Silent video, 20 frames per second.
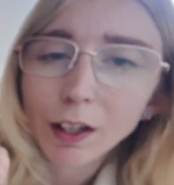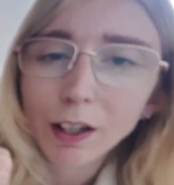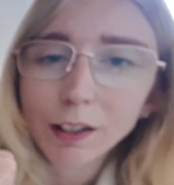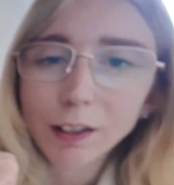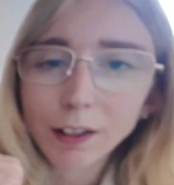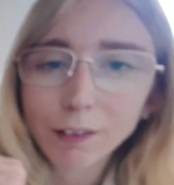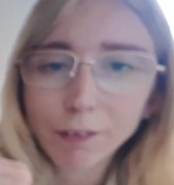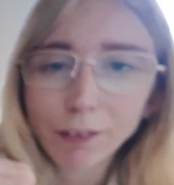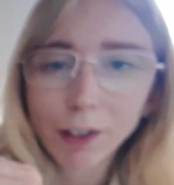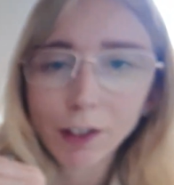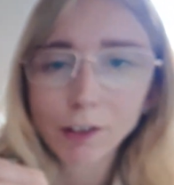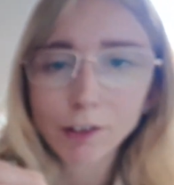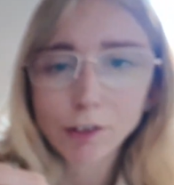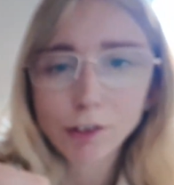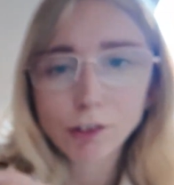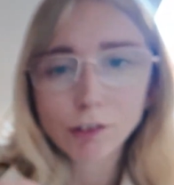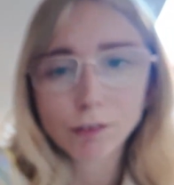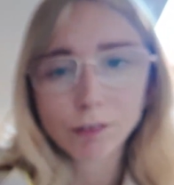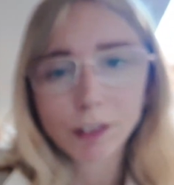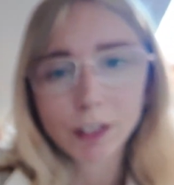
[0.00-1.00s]
And then we've got a
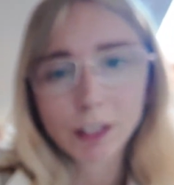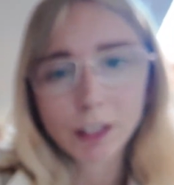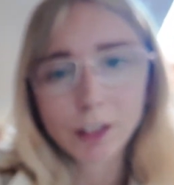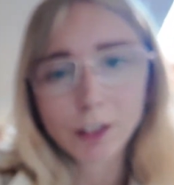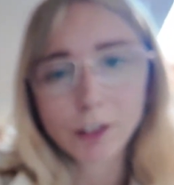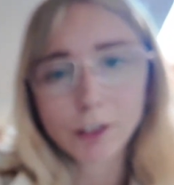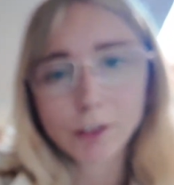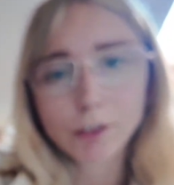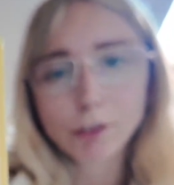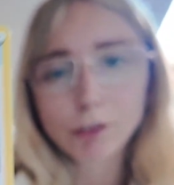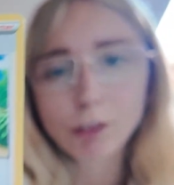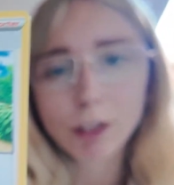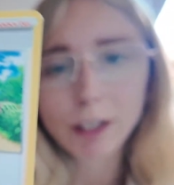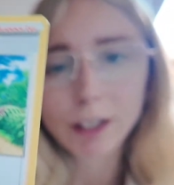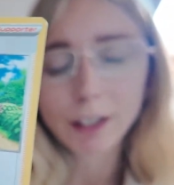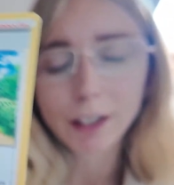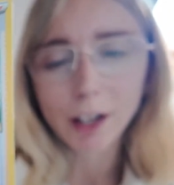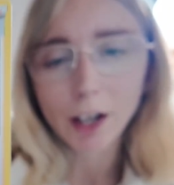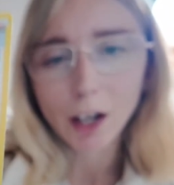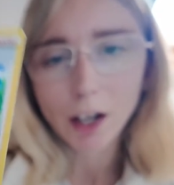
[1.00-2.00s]
Serena
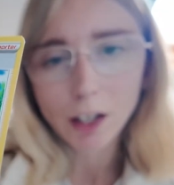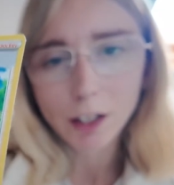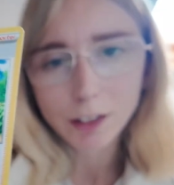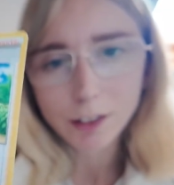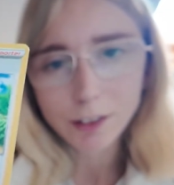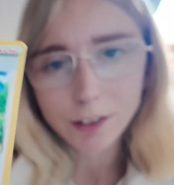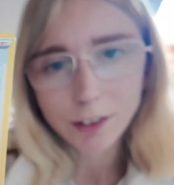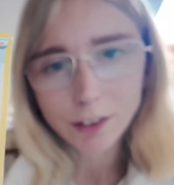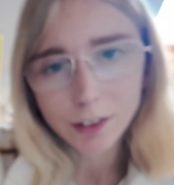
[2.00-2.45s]
trainer card.